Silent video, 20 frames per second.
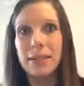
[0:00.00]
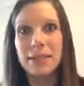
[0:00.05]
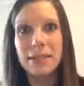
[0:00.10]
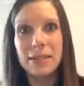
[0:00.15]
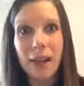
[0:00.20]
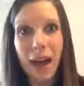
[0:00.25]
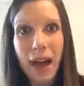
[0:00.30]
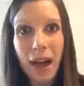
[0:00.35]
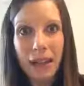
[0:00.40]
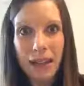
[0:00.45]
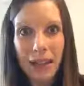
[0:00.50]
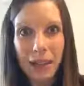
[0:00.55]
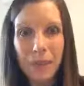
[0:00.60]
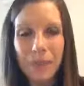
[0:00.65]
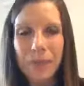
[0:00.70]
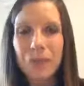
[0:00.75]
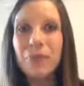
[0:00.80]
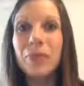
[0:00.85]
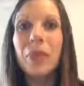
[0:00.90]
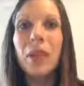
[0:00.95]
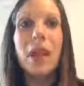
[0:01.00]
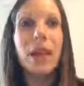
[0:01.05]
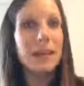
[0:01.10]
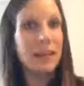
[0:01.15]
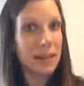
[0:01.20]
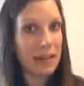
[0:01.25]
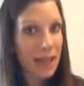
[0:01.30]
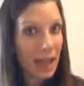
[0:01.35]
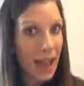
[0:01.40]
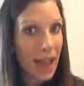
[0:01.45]
diet.
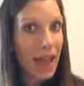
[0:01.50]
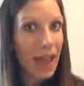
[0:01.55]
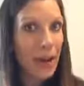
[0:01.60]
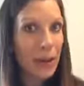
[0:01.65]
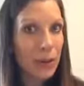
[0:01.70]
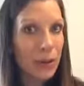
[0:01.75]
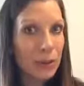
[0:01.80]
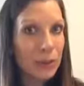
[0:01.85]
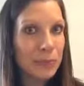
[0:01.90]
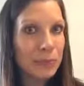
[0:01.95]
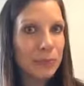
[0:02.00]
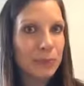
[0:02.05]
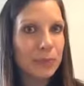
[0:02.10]
Now,